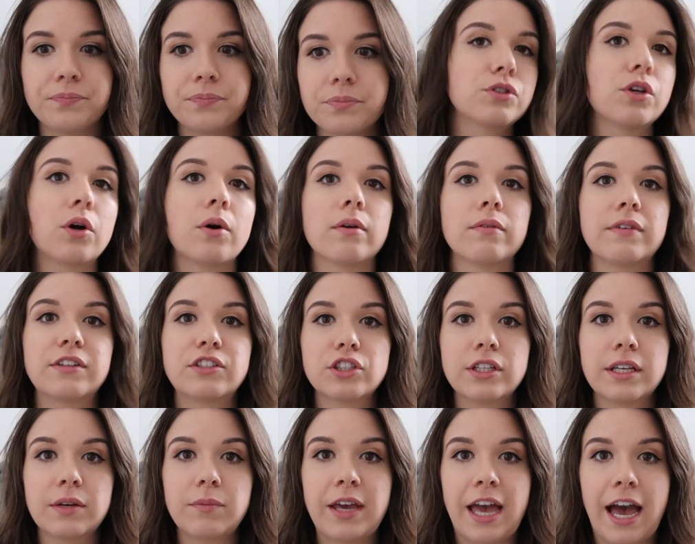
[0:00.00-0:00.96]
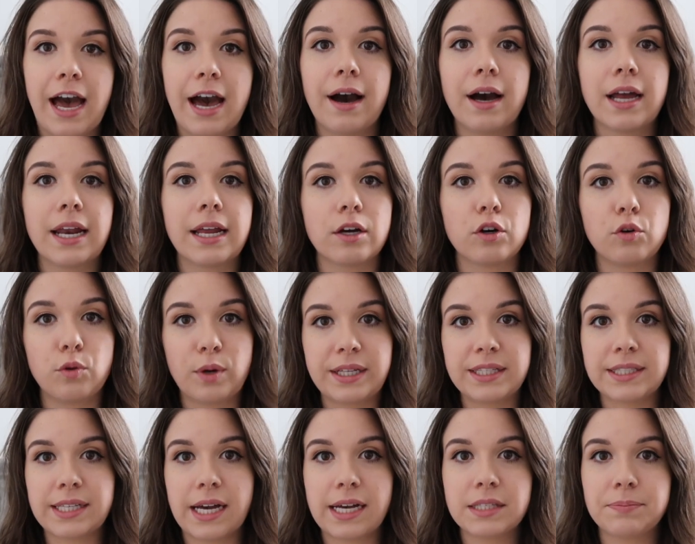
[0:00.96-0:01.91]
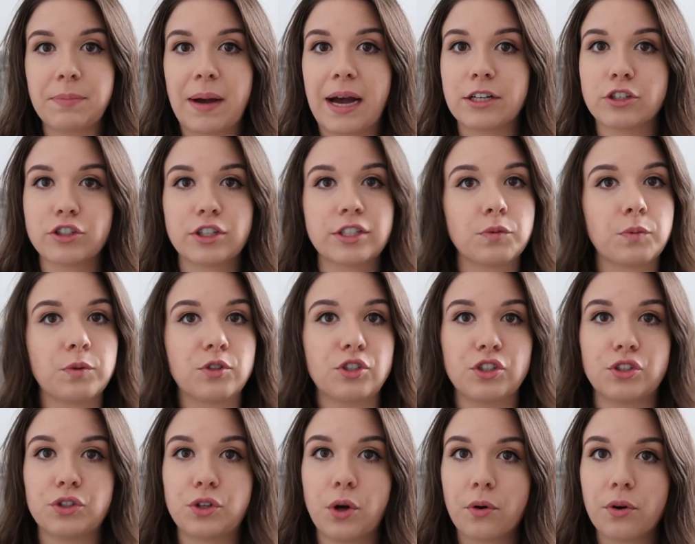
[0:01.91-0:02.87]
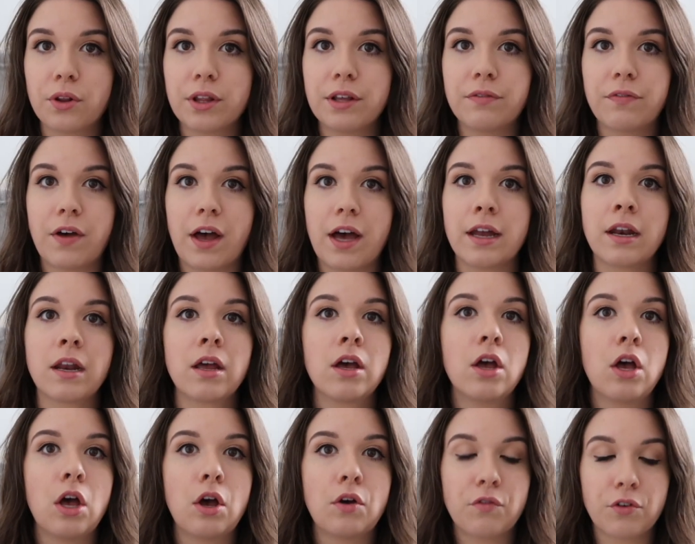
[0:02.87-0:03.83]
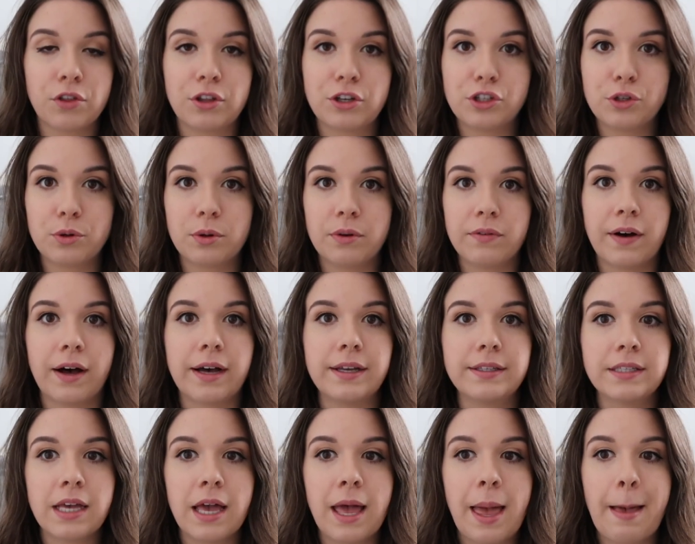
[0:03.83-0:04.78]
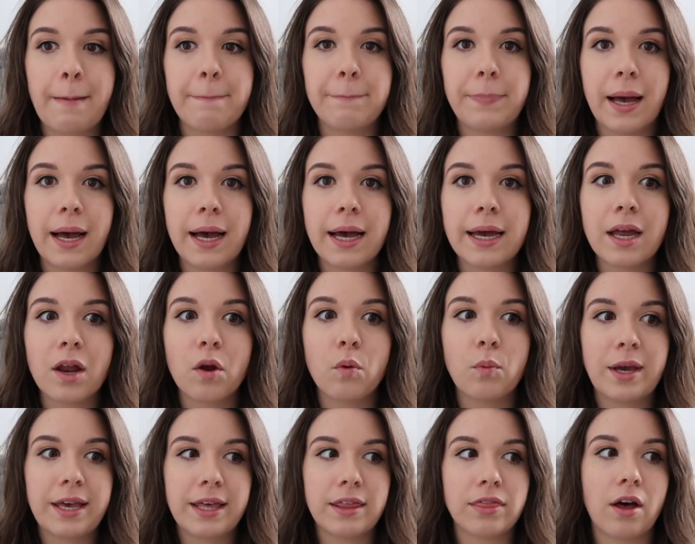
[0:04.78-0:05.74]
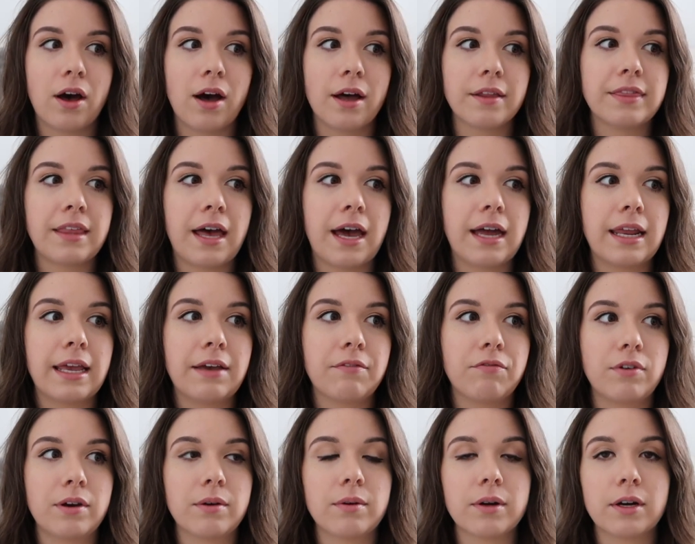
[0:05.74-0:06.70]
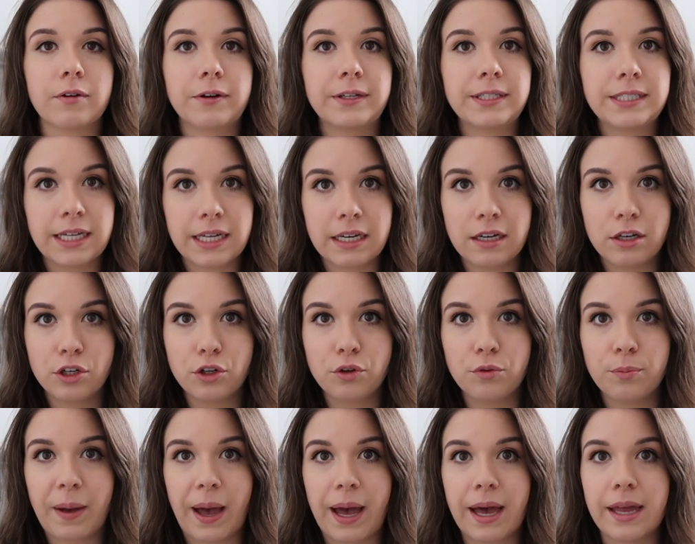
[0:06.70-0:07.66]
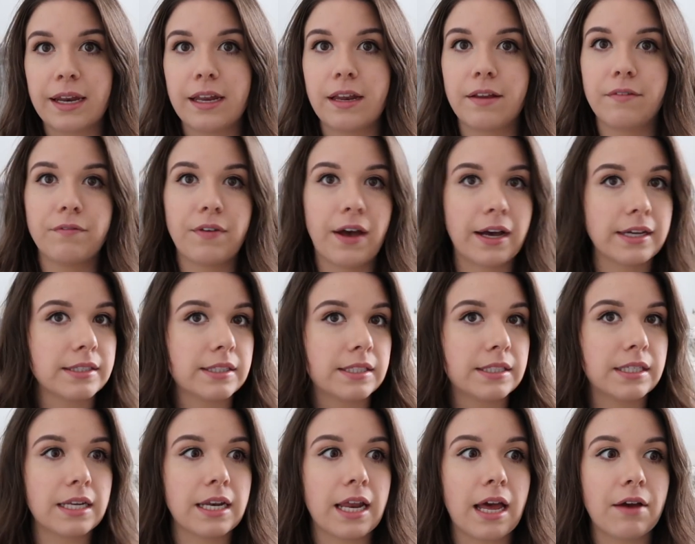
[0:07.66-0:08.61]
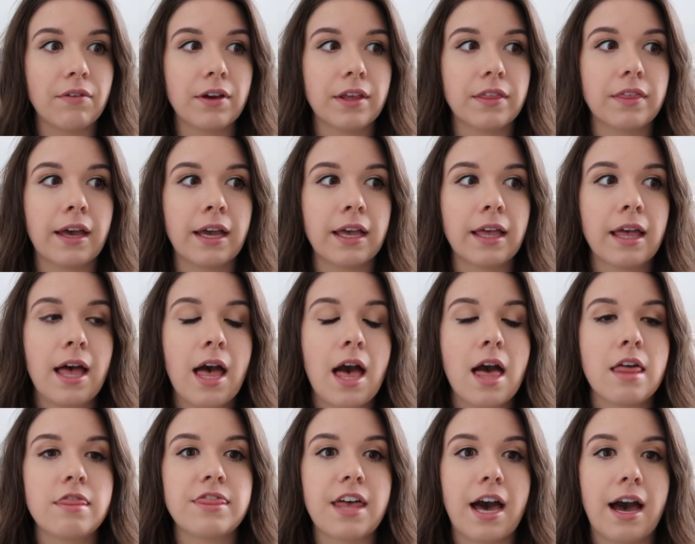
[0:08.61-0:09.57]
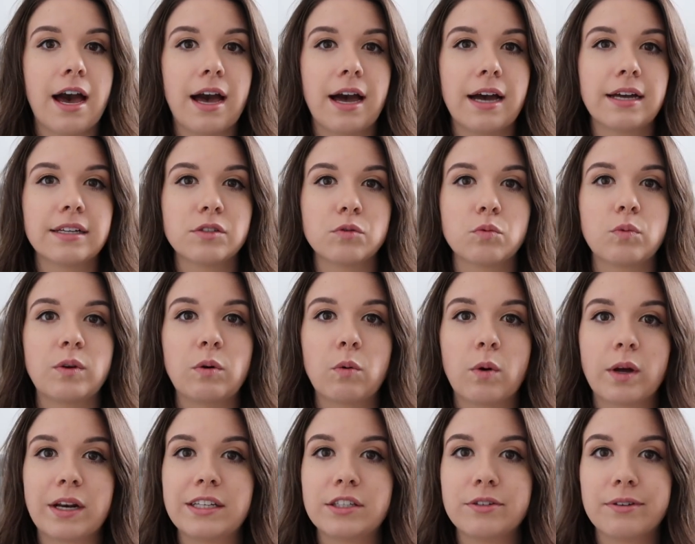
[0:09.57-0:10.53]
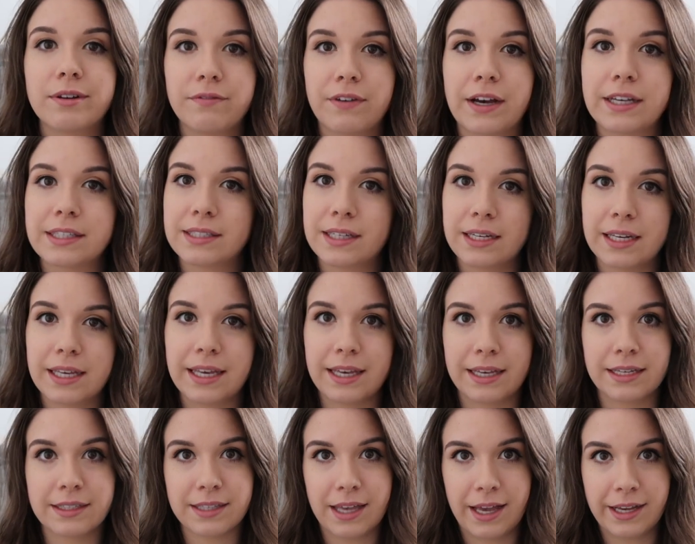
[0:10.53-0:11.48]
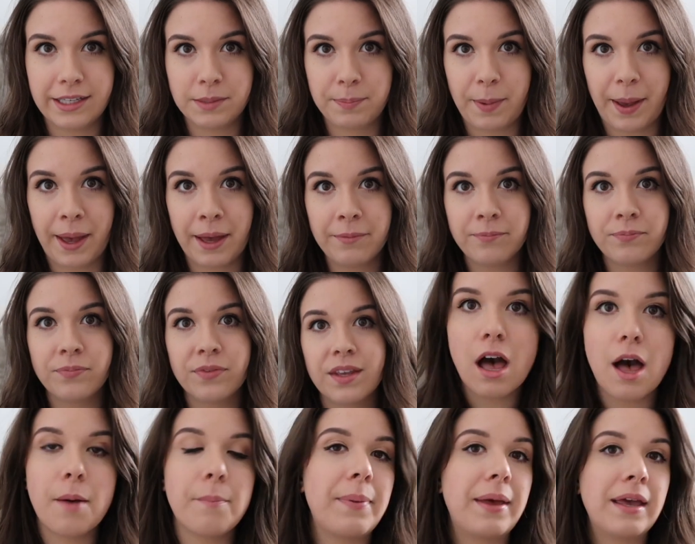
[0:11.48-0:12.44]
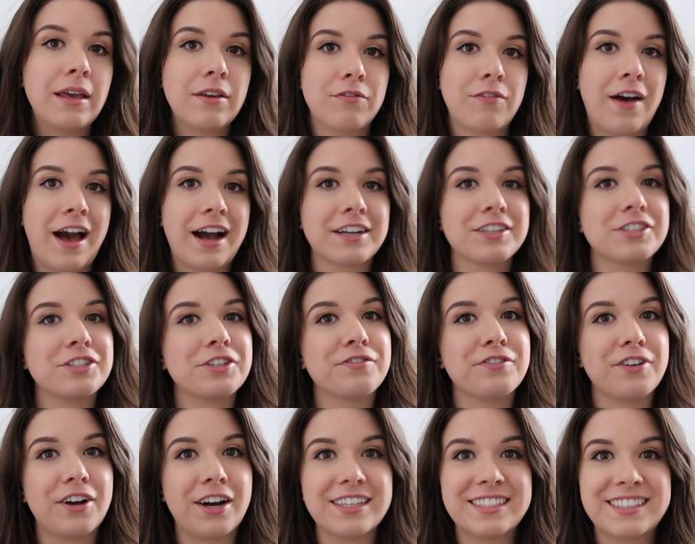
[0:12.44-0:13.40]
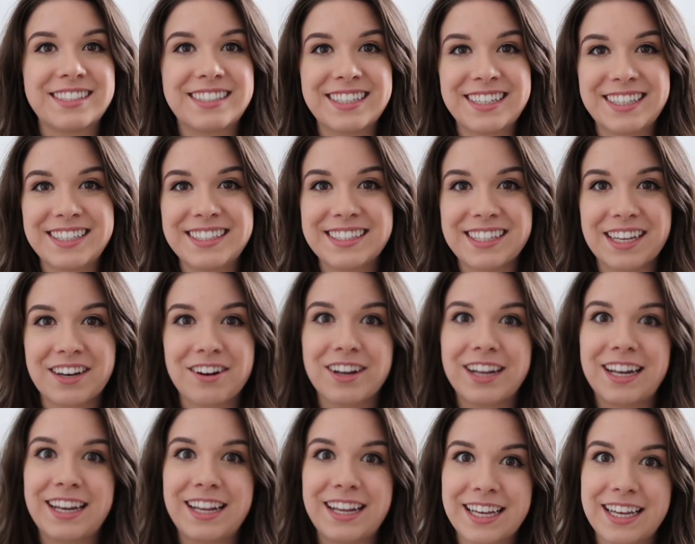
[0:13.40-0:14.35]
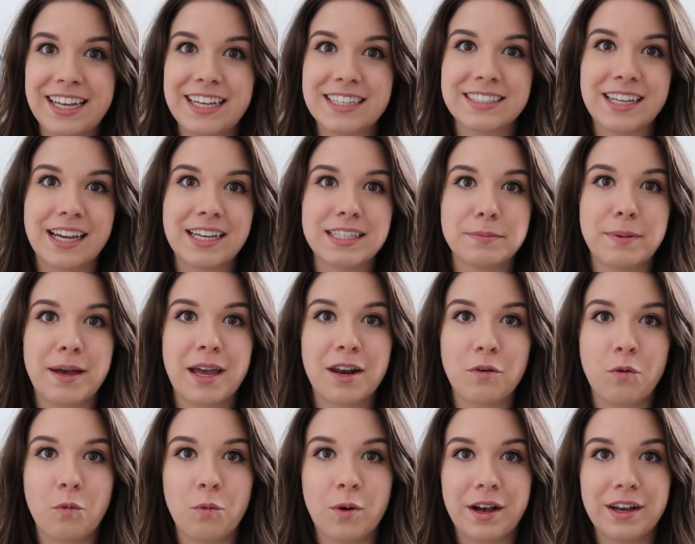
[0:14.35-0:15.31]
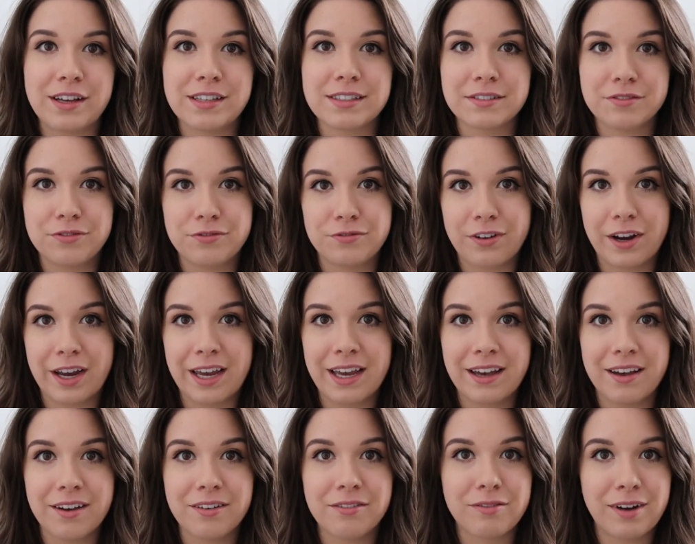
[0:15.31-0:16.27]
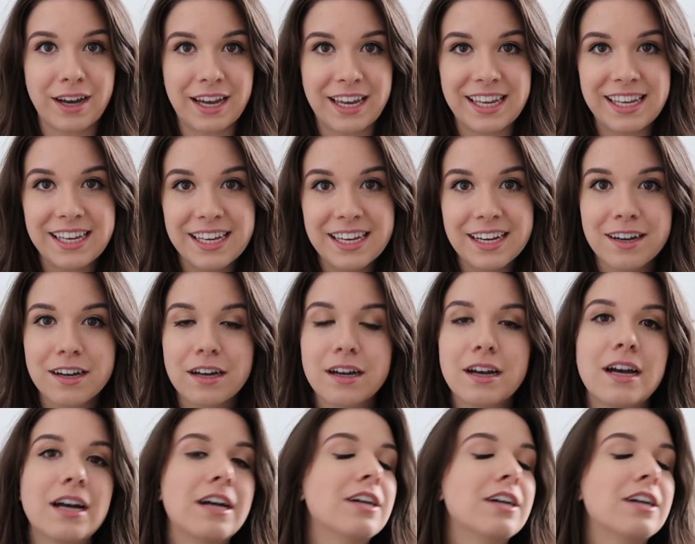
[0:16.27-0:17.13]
So originally we had a queen size mattress, which is totally fine for the two of us, but we thought that if we were going to get a new bed and invest in everything, that we wanted to invest in a king size bed. A big factor for us to consider getting a king size bed was Freya right here.